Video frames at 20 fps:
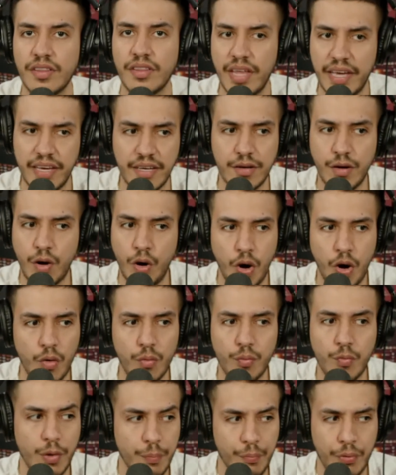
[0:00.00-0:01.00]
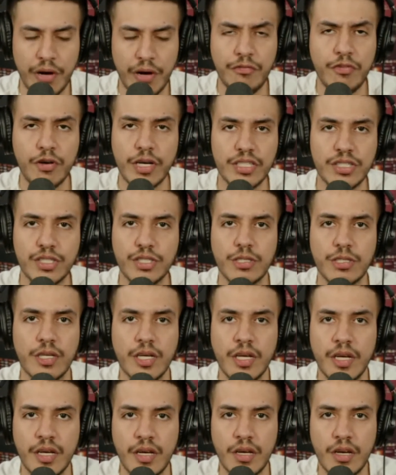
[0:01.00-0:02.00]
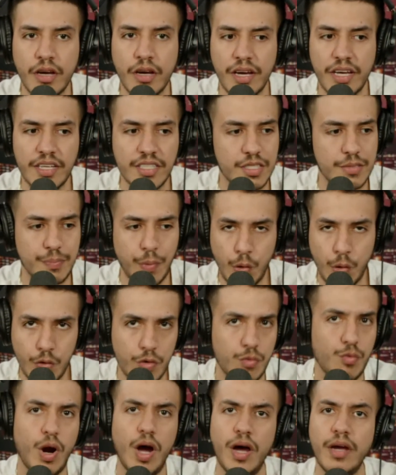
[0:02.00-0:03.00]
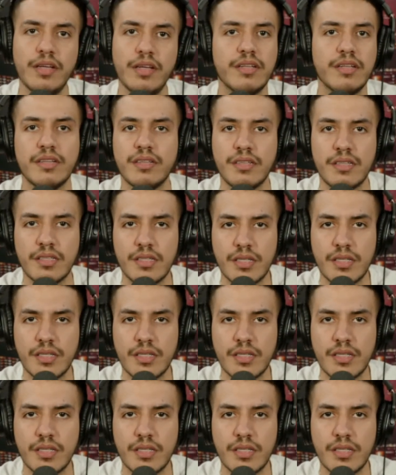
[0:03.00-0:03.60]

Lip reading: they all were privileged and spoiled rotten.